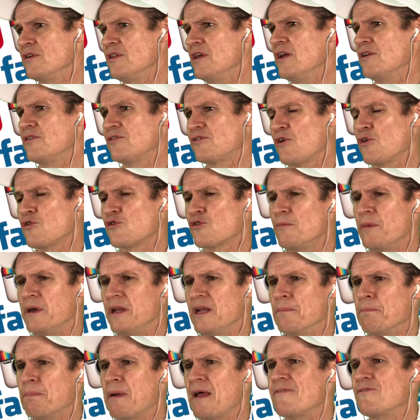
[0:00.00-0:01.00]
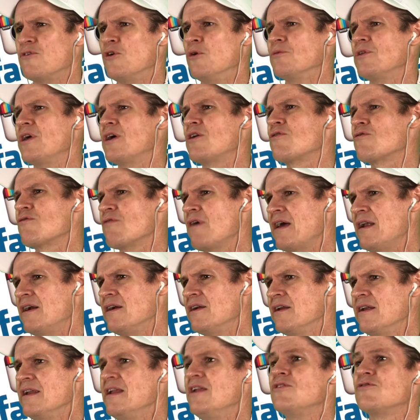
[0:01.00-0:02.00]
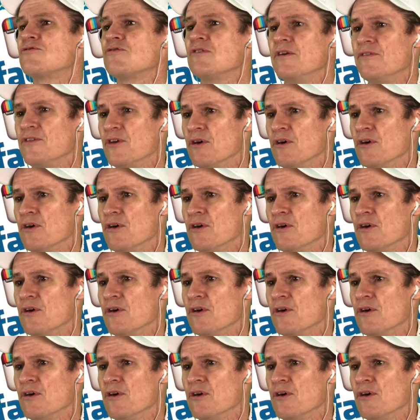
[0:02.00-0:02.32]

that social media platforms, they created an industry of